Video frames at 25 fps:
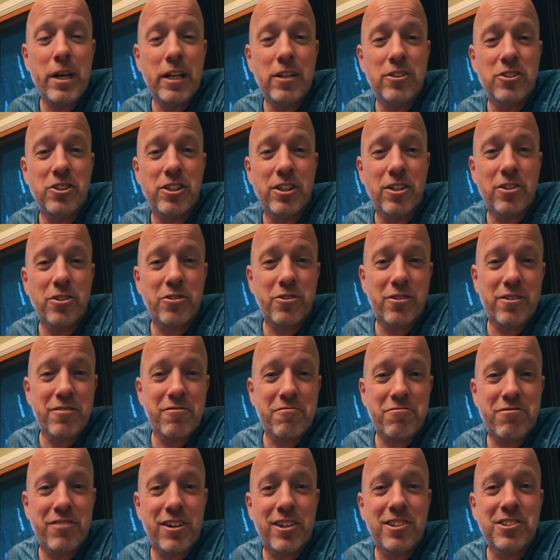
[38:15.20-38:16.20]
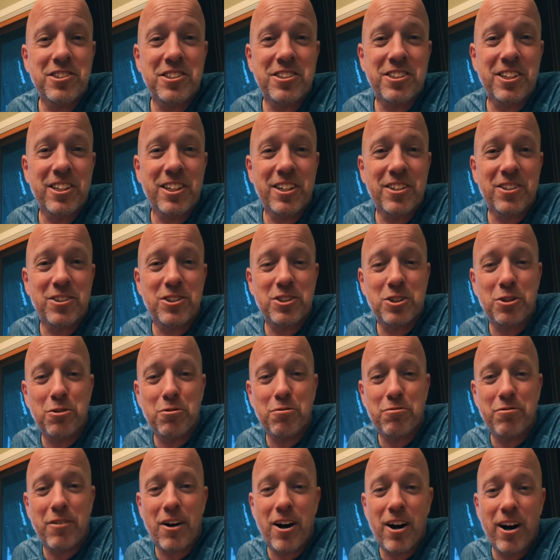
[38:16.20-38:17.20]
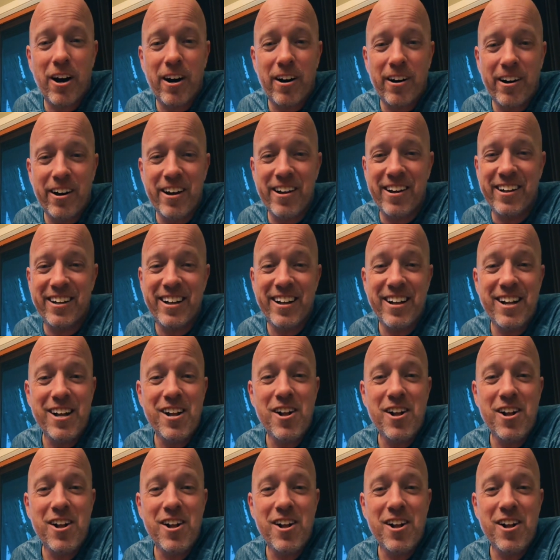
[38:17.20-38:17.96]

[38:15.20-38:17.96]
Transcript: women and children first a little too far?